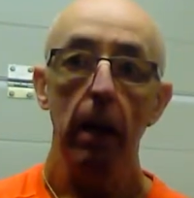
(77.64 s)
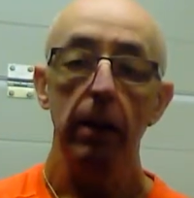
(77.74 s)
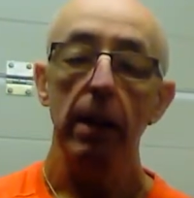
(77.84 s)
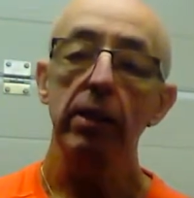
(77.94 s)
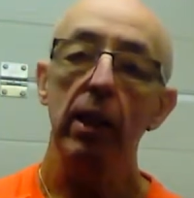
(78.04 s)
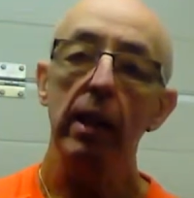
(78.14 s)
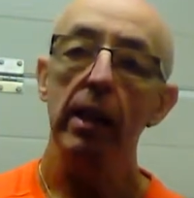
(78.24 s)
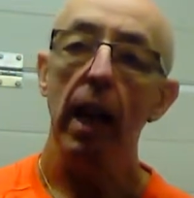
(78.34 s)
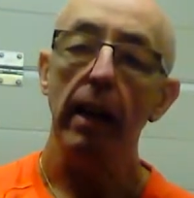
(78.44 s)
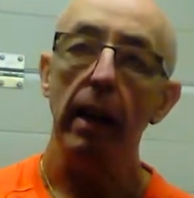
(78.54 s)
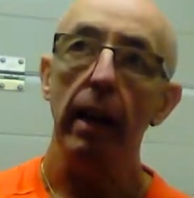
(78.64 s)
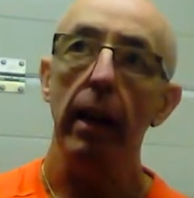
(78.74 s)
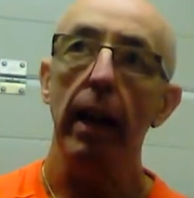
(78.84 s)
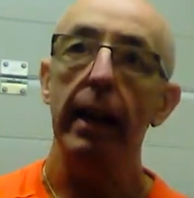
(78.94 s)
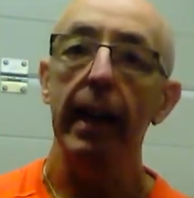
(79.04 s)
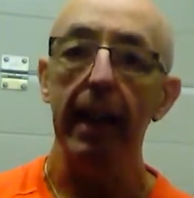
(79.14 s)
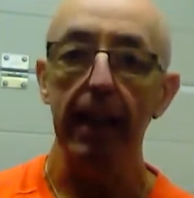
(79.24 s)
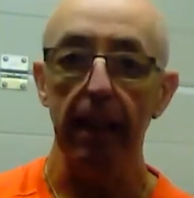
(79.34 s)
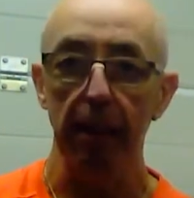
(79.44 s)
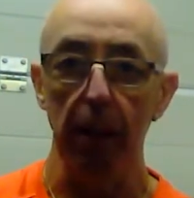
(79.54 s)
the insulin is like a
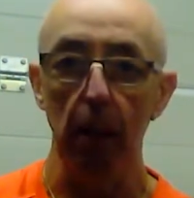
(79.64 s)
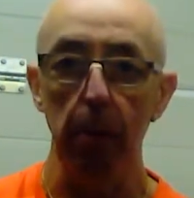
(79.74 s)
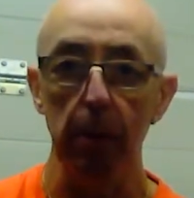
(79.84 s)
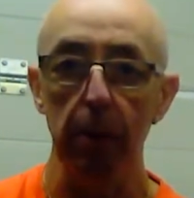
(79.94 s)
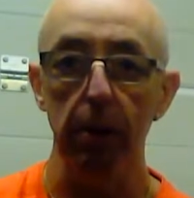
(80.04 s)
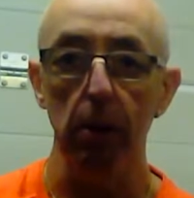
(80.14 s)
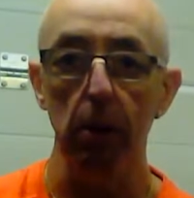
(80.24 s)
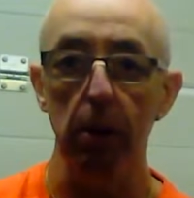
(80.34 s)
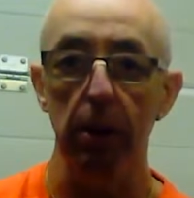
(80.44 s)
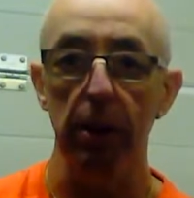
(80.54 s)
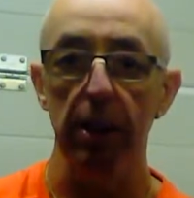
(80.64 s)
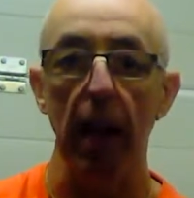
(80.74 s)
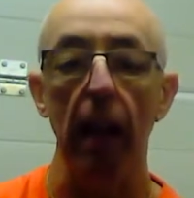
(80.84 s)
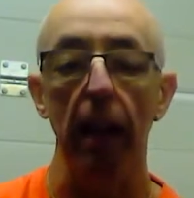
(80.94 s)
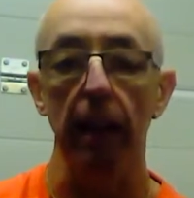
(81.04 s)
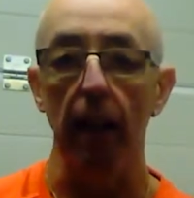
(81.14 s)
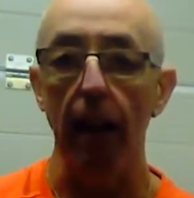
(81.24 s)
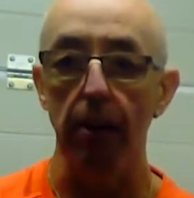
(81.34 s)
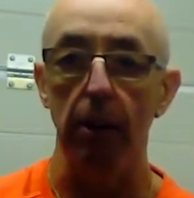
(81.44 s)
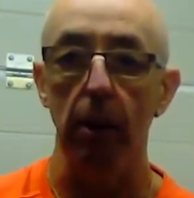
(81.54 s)
key that opens the door to the cell and
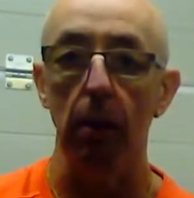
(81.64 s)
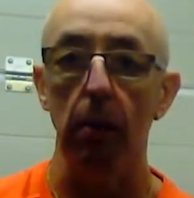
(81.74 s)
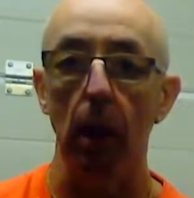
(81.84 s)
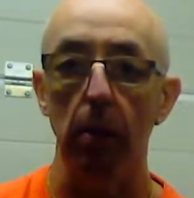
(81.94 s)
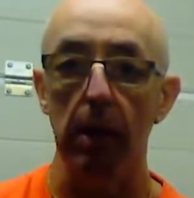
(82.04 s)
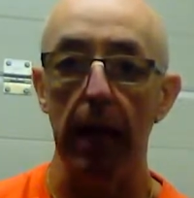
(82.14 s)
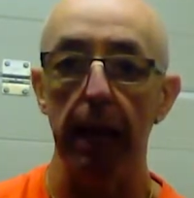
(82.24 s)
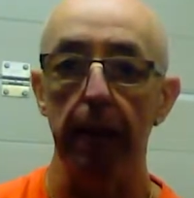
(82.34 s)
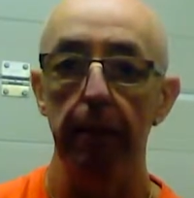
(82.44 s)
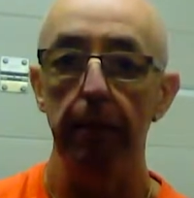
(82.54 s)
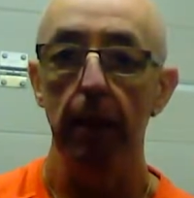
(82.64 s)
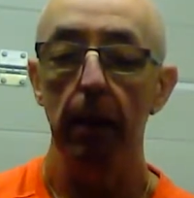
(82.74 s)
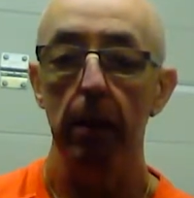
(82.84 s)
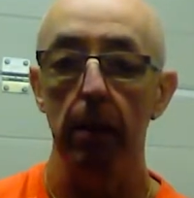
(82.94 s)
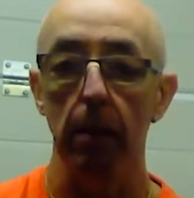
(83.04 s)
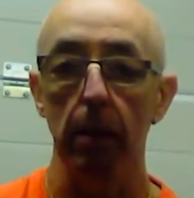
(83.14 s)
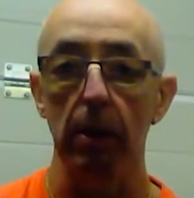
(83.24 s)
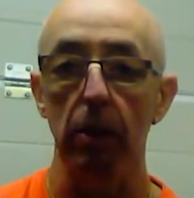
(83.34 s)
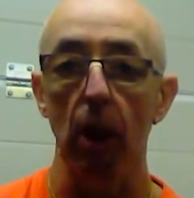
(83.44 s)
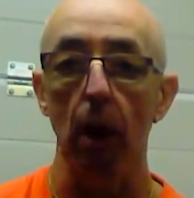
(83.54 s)
allows the glucose in to do
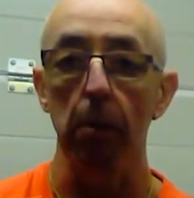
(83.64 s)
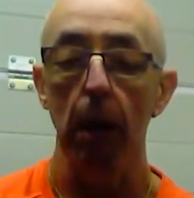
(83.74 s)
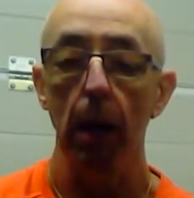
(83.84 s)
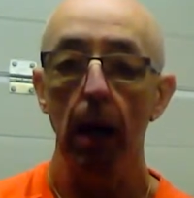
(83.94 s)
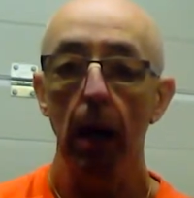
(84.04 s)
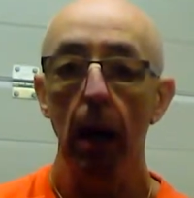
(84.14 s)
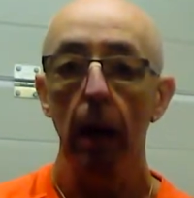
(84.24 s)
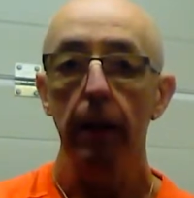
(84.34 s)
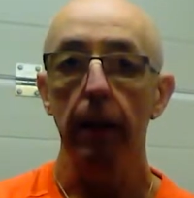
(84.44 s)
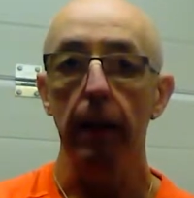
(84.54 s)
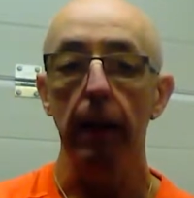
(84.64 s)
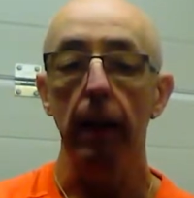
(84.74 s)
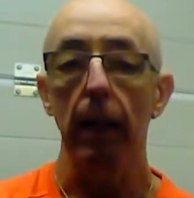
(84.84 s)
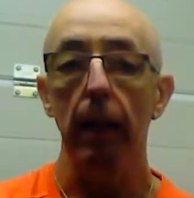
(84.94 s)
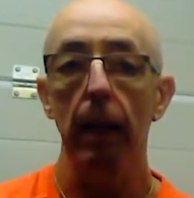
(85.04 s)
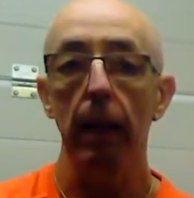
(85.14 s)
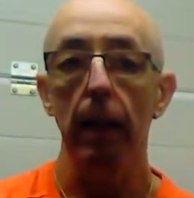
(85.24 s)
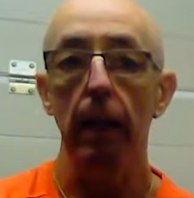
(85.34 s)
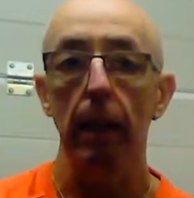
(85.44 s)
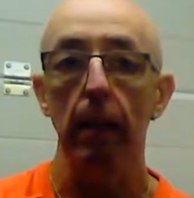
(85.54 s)
its job.
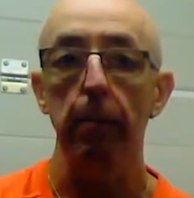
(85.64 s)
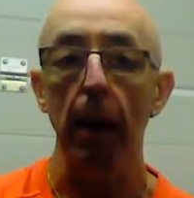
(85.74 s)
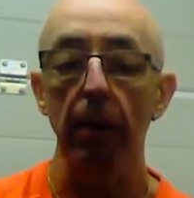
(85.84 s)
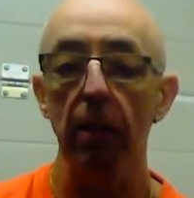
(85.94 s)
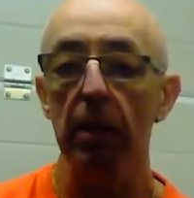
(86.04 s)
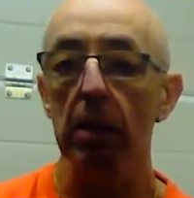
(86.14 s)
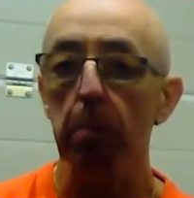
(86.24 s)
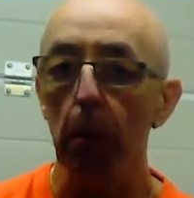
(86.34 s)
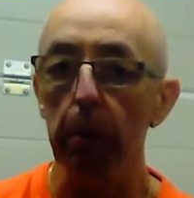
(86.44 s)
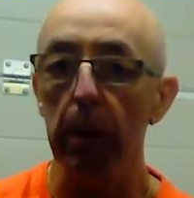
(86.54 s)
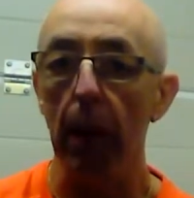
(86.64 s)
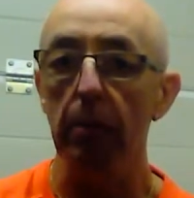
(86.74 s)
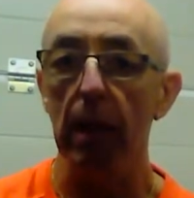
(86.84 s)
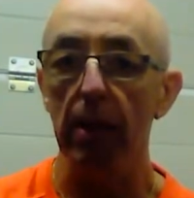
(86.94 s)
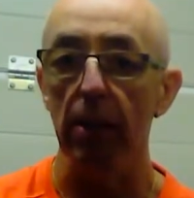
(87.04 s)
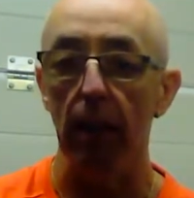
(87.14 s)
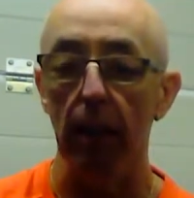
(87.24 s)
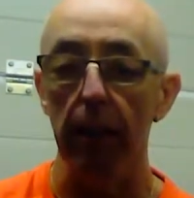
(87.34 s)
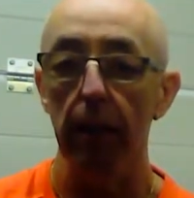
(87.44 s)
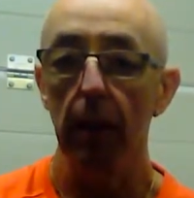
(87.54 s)
Your pancreas is pumping out
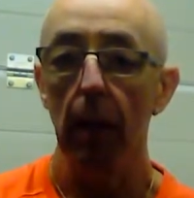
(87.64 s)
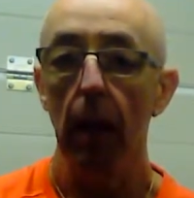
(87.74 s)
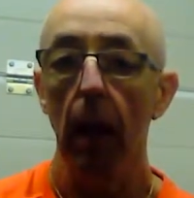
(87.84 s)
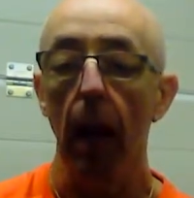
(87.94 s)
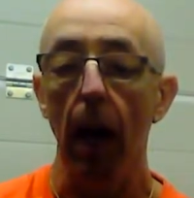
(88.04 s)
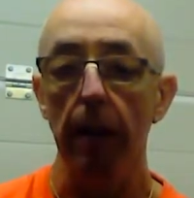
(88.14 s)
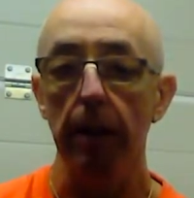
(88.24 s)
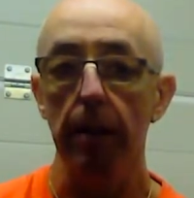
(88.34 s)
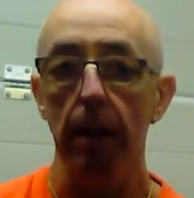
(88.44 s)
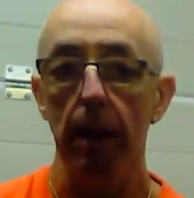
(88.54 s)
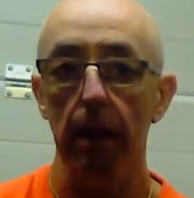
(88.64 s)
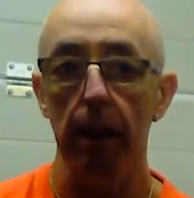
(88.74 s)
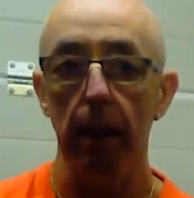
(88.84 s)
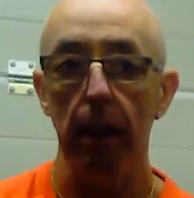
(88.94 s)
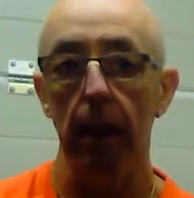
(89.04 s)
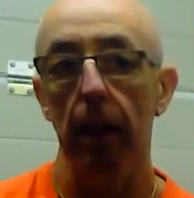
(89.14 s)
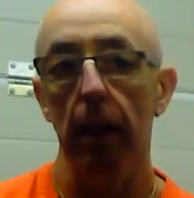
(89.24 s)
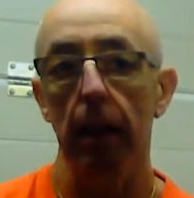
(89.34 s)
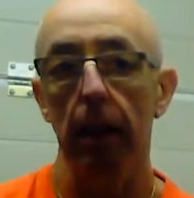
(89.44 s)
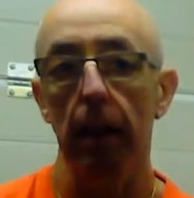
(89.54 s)
insulin, and
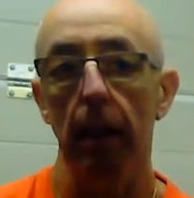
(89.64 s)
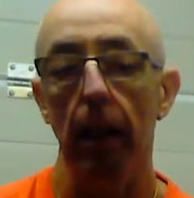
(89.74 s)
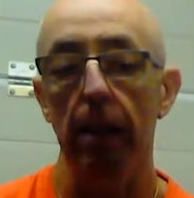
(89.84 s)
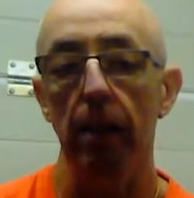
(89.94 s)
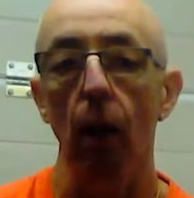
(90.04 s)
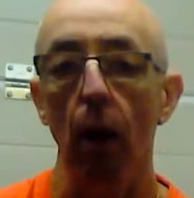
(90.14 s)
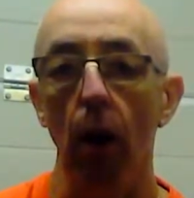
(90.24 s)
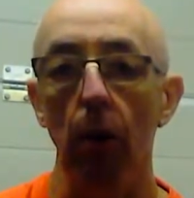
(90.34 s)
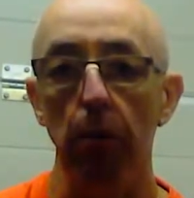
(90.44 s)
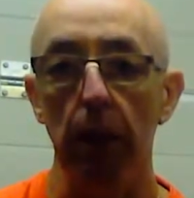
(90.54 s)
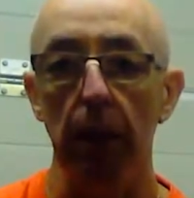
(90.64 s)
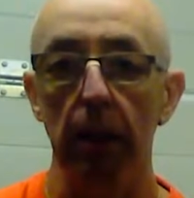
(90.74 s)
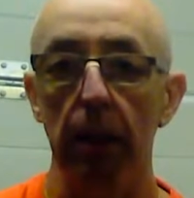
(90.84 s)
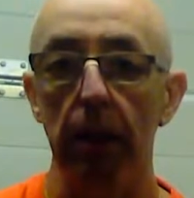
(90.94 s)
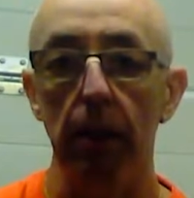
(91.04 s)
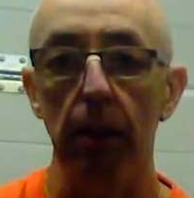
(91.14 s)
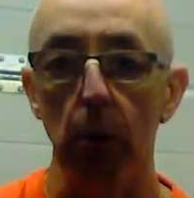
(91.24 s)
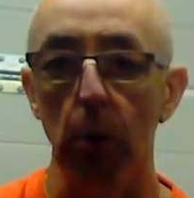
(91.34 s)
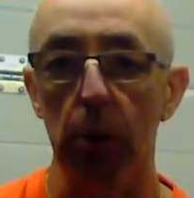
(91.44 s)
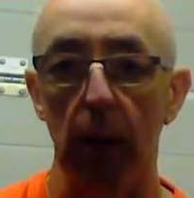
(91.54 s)
it's not opening the
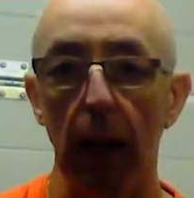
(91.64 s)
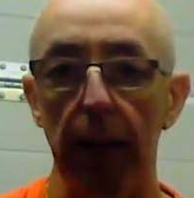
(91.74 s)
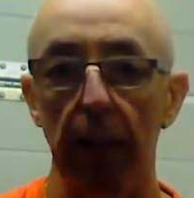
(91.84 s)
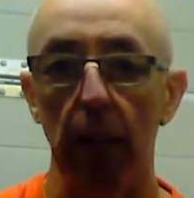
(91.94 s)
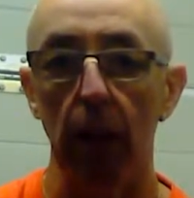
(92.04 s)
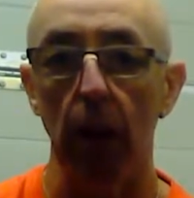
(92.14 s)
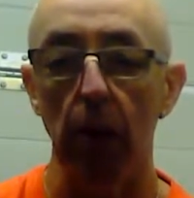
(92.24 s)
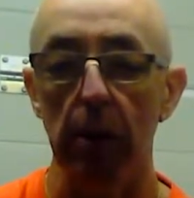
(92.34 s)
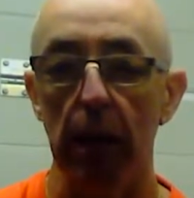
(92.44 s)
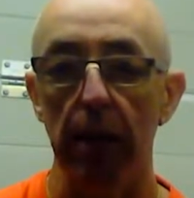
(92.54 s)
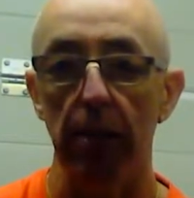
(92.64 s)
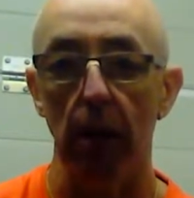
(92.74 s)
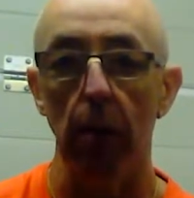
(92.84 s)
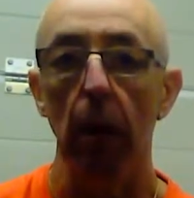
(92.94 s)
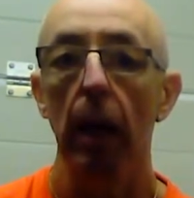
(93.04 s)
door to let the glucose in. So